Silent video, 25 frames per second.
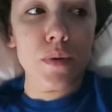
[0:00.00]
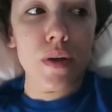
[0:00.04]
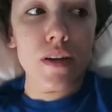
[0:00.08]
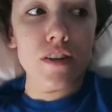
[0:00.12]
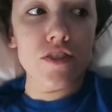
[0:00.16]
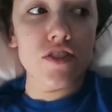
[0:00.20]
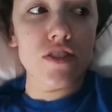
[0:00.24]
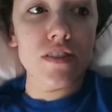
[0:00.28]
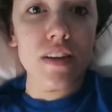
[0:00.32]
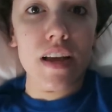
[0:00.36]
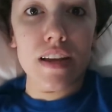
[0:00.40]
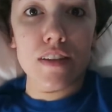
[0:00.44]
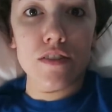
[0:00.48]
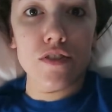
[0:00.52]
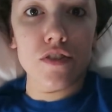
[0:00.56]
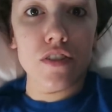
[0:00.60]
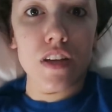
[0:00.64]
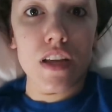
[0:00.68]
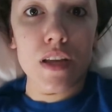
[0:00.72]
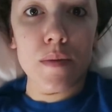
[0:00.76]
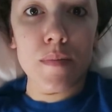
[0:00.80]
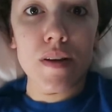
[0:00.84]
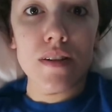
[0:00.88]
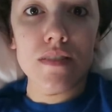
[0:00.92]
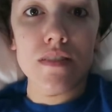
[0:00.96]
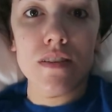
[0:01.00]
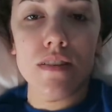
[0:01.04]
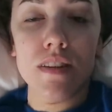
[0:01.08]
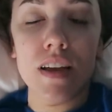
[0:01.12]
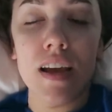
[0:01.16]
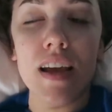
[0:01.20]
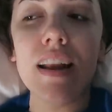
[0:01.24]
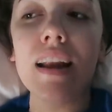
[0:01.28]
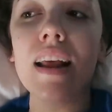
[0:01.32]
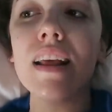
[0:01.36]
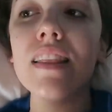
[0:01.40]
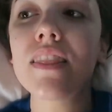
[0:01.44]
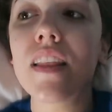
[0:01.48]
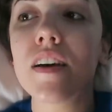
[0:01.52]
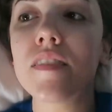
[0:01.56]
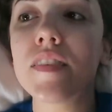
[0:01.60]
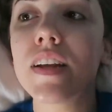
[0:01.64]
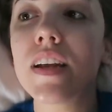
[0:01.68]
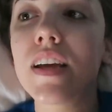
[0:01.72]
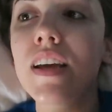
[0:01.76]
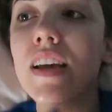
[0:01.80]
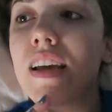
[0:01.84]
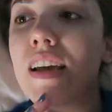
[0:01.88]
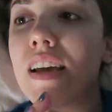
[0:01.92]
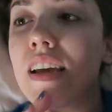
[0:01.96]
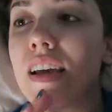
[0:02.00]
So I just answer emails all day and I love it.